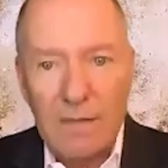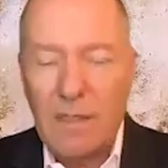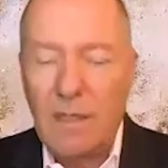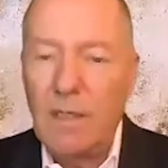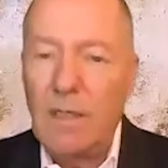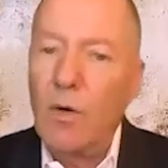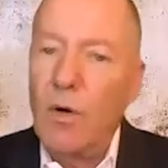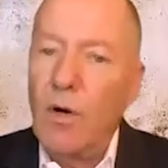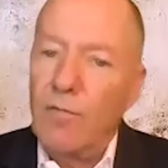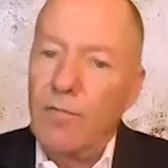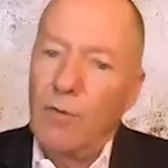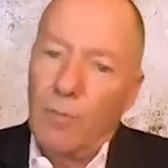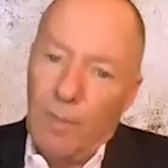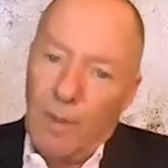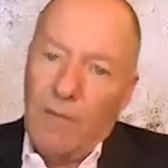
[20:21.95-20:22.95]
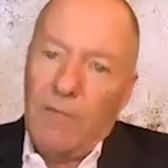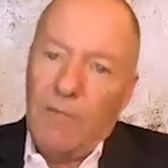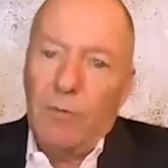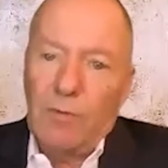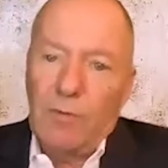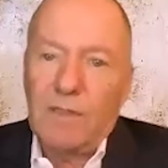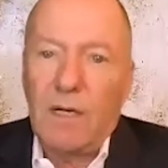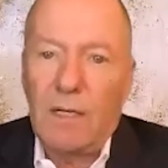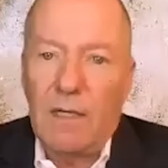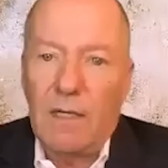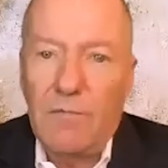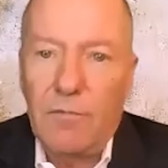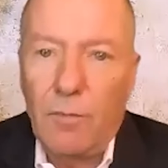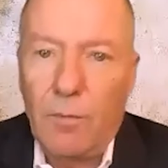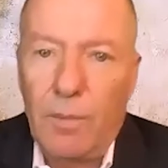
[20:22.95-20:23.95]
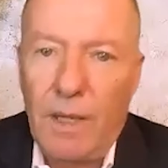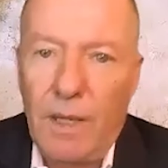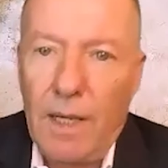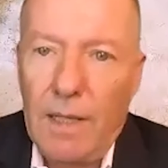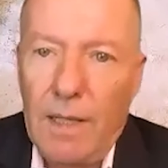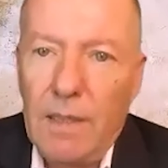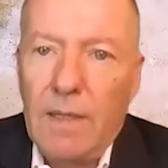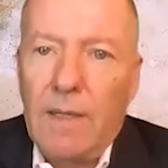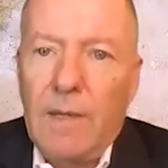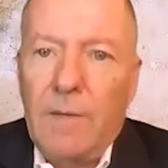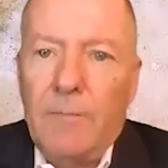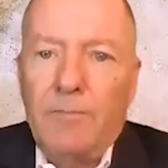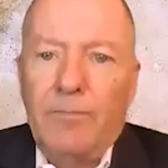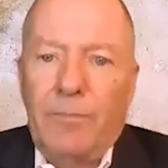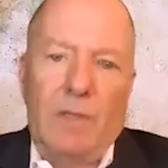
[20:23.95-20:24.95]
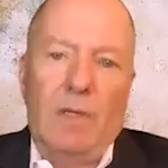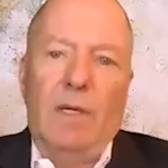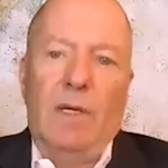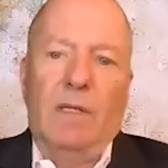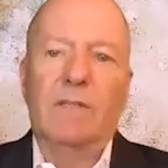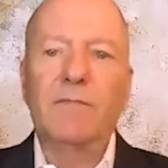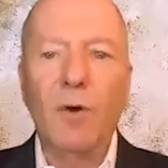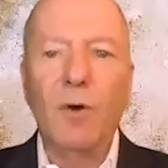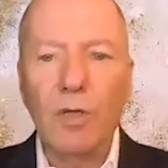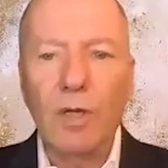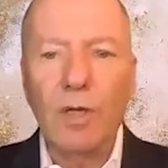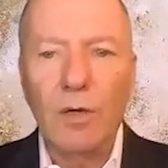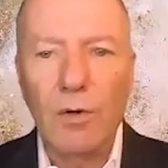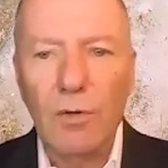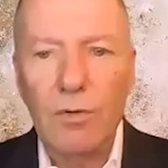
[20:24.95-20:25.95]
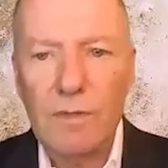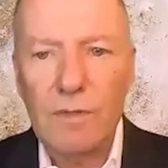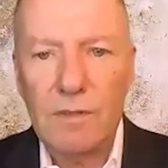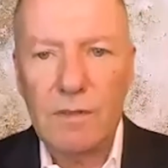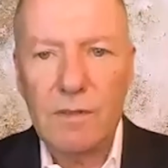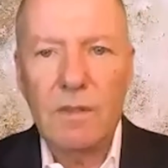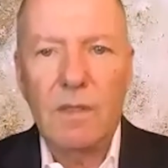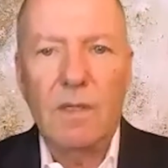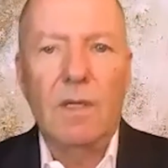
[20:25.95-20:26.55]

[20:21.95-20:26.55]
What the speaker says: and if you're studying for BA, it's 40 courses.